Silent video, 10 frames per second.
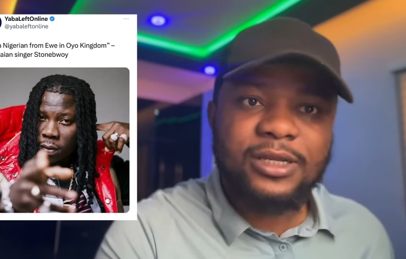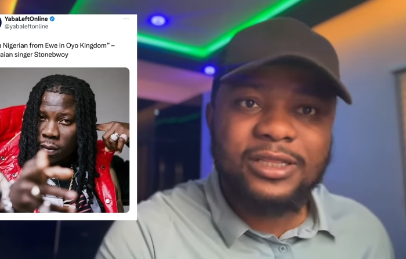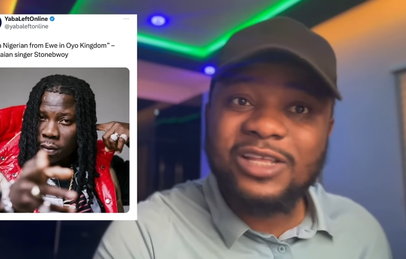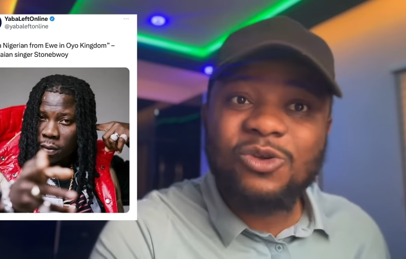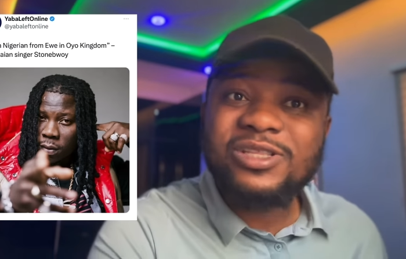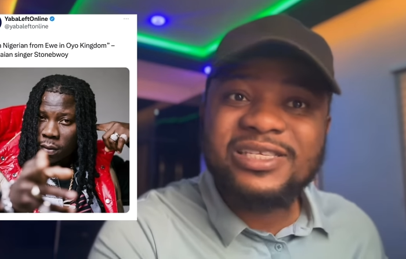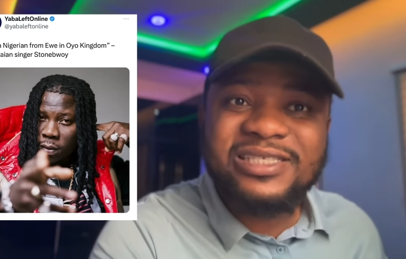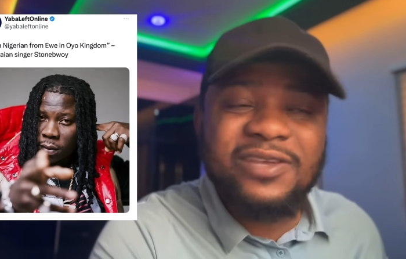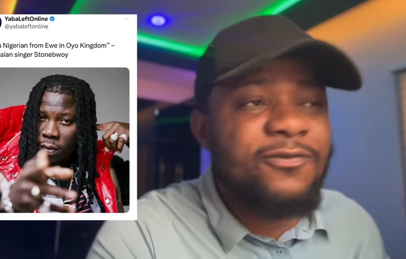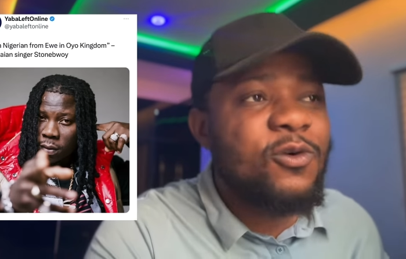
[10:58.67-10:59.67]
Speaker 1: They don't
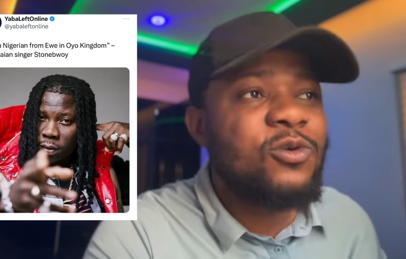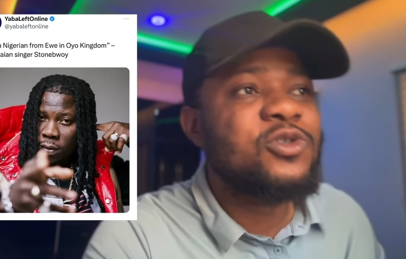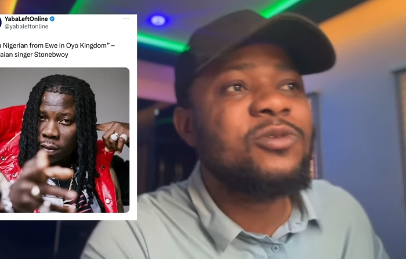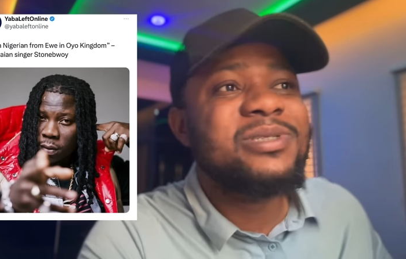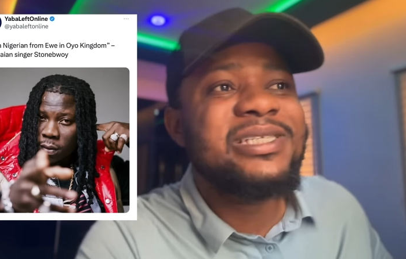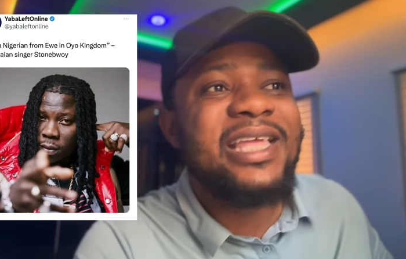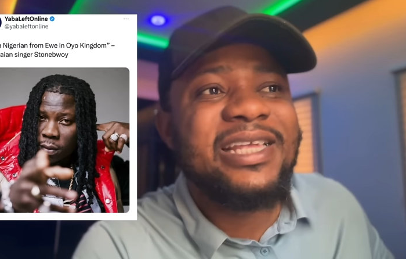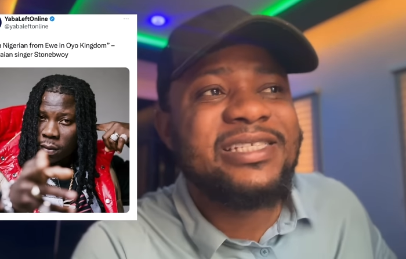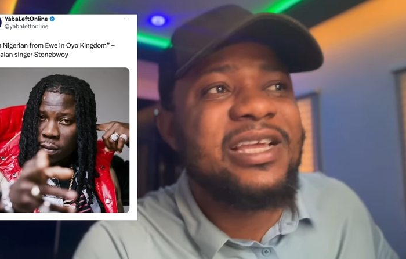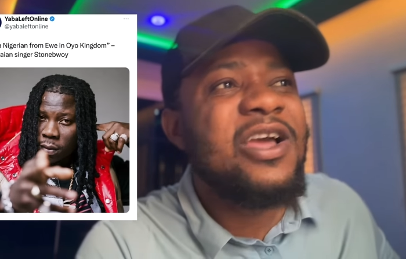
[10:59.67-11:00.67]
stay for some
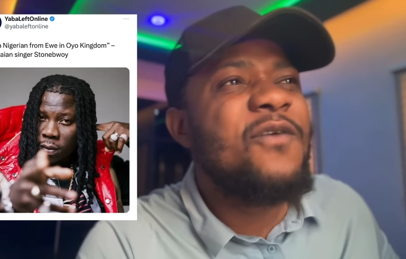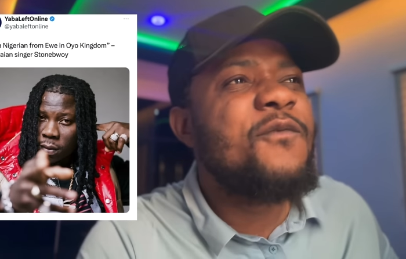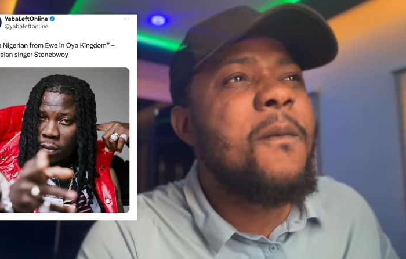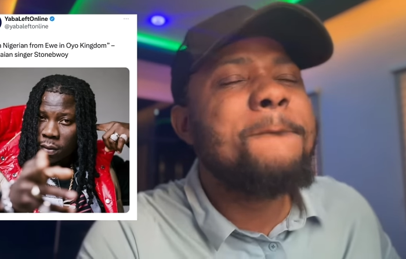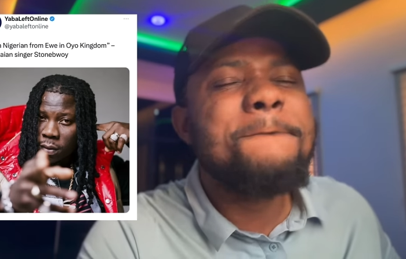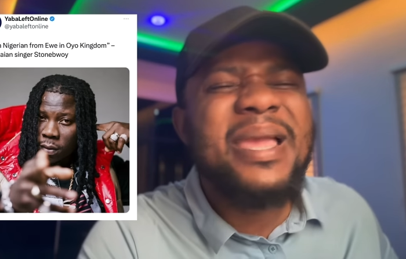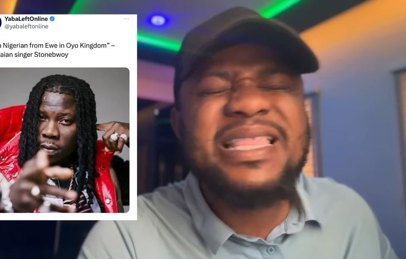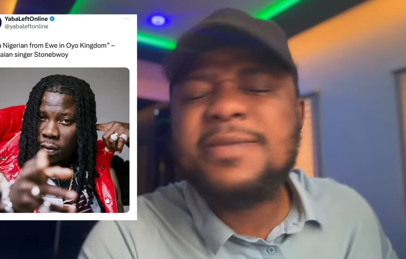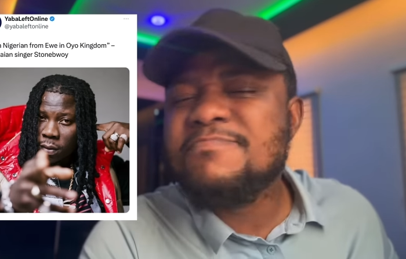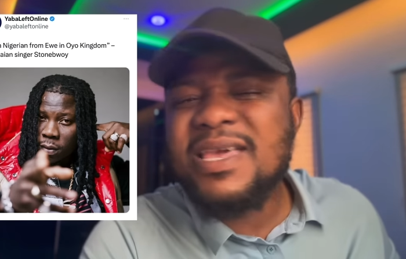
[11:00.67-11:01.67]
states for
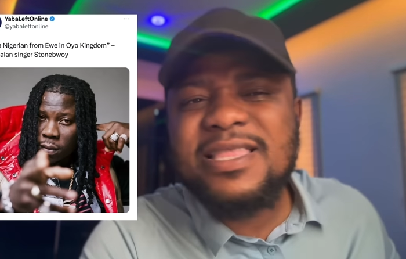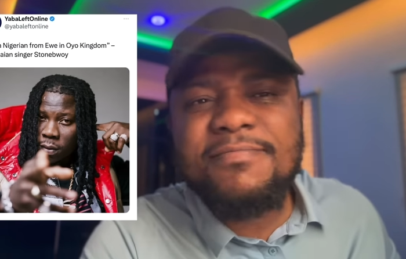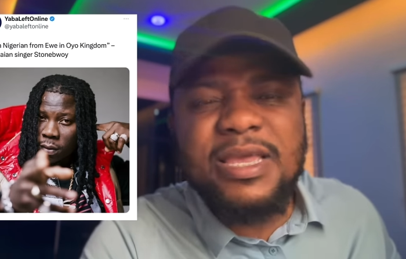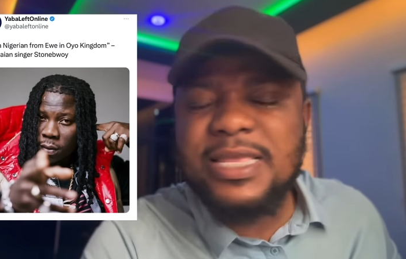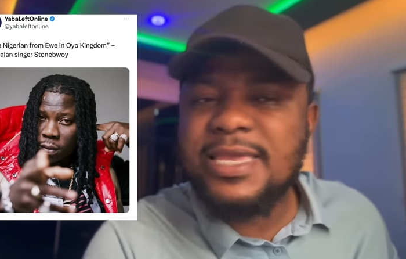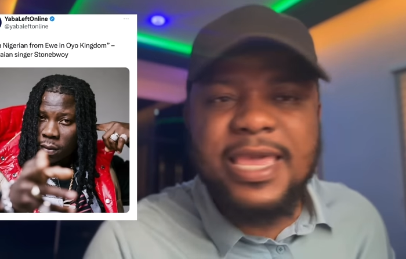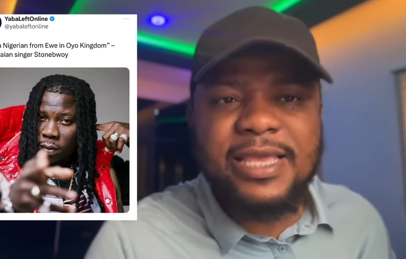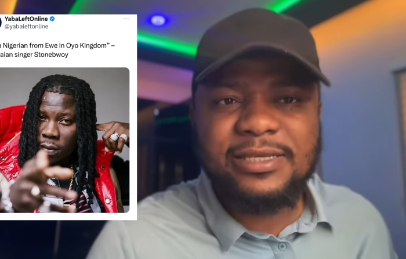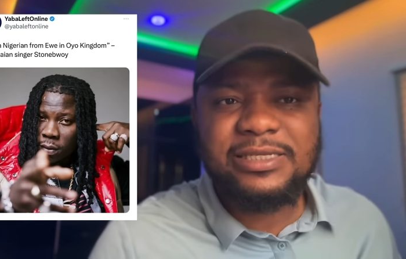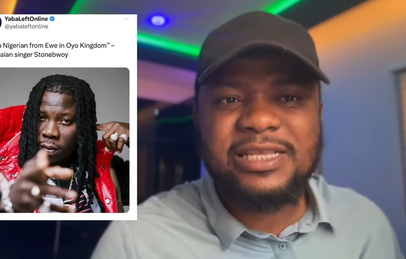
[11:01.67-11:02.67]
many, many, many
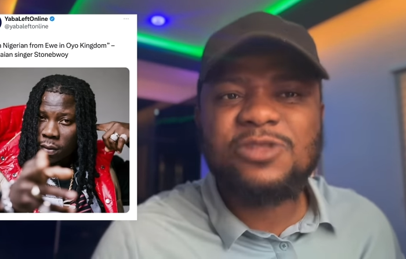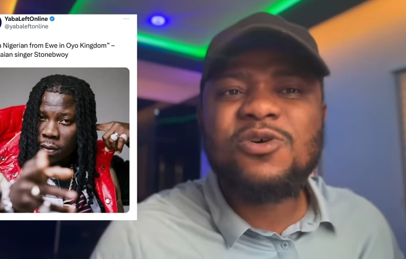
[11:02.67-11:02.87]
years. They